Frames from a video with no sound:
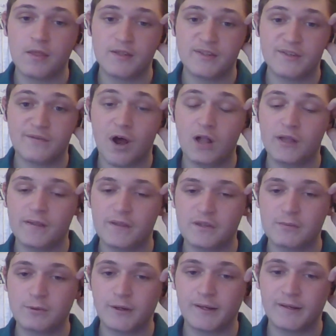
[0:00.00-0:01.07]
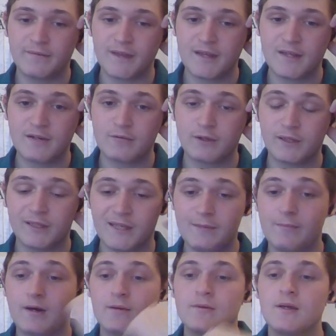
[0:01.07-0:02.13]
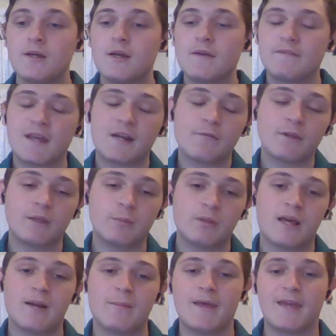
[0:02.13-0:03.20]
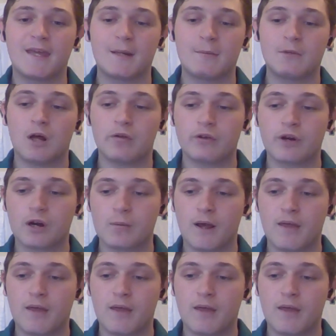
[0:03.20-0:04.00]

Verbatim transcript: than Civale at this point if they didn't really plan on making him long term.